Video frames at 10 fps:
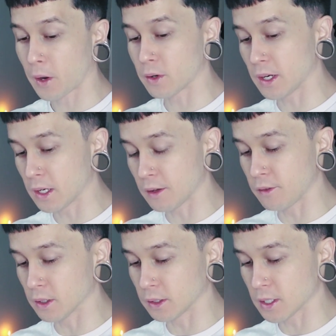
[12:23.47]
right? And I
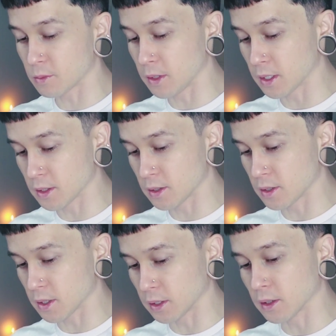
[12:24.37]
feel like that's because
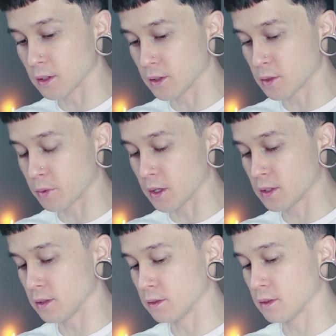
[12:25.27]
it's like this
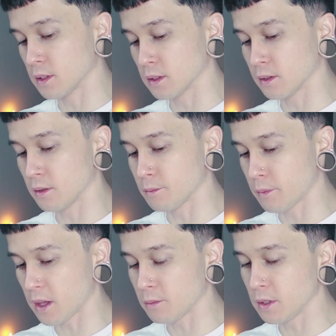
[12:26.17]
person
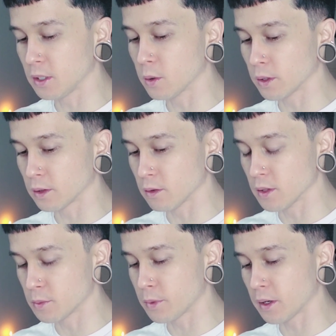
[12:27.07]
may be going through
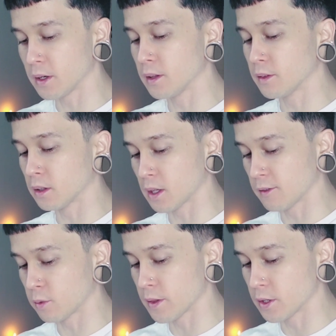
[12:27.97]
this period in their
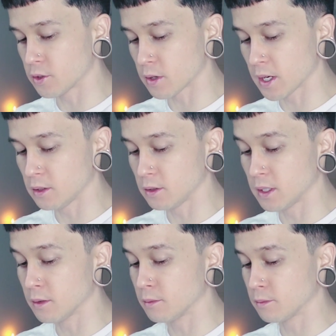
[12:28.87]
life where they're trying
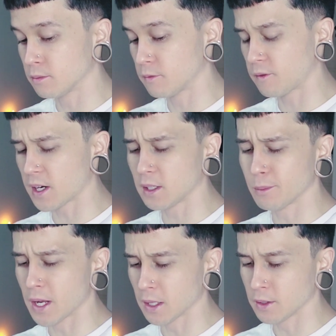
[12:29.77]
to find
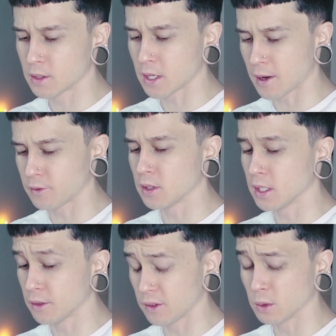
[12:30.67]
balance after a
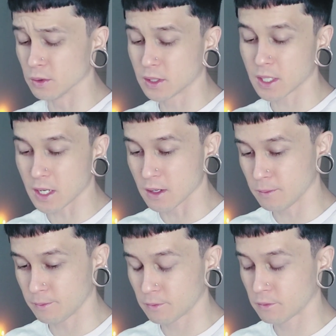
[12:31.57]
difficult time.